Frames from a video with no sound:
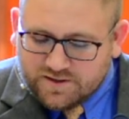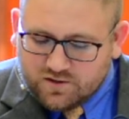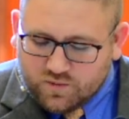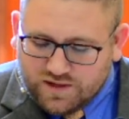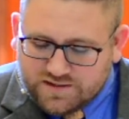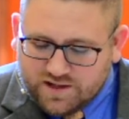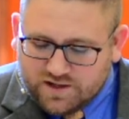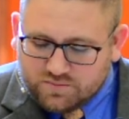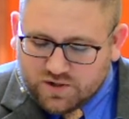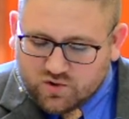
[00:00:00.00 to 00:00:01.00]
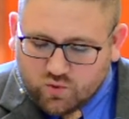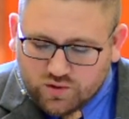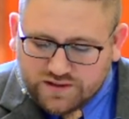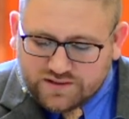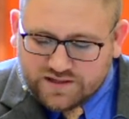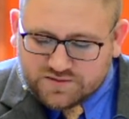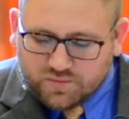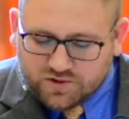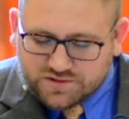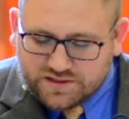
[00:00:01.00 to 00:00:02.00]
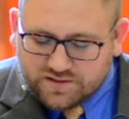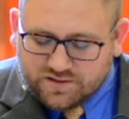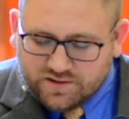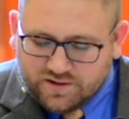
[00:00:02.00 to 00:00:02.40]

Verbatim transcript: that we had done, but according to his mercy,